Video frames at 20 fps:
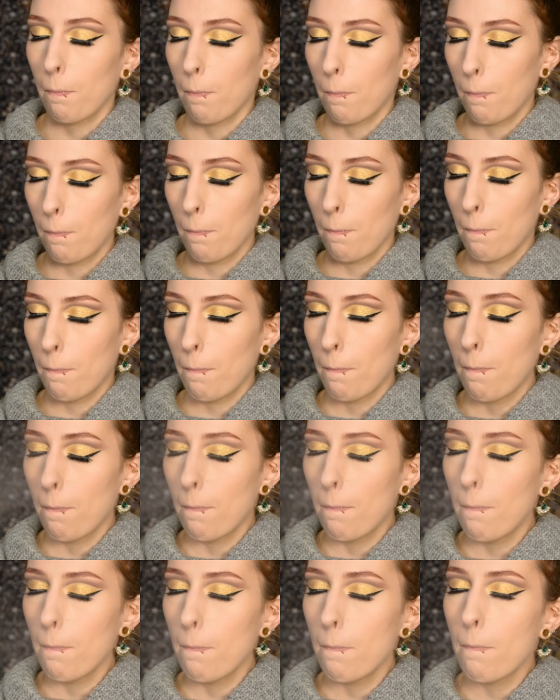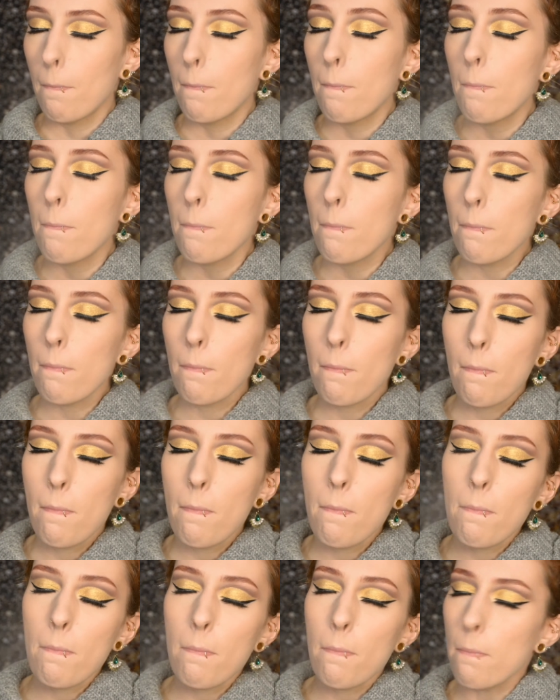
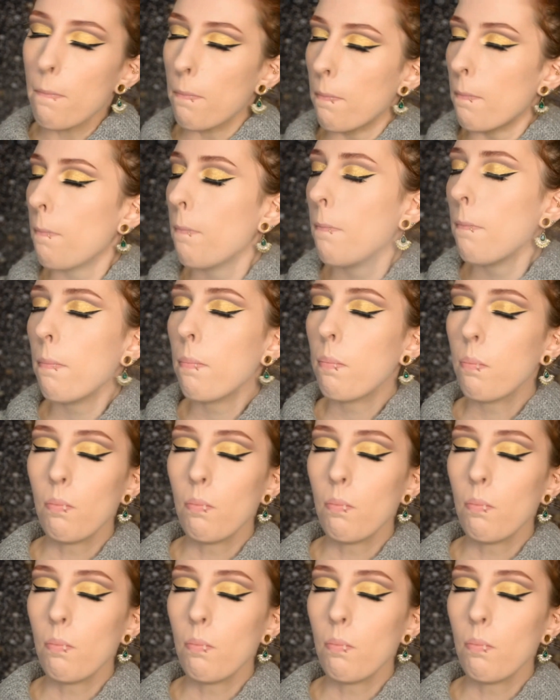(no one is talking)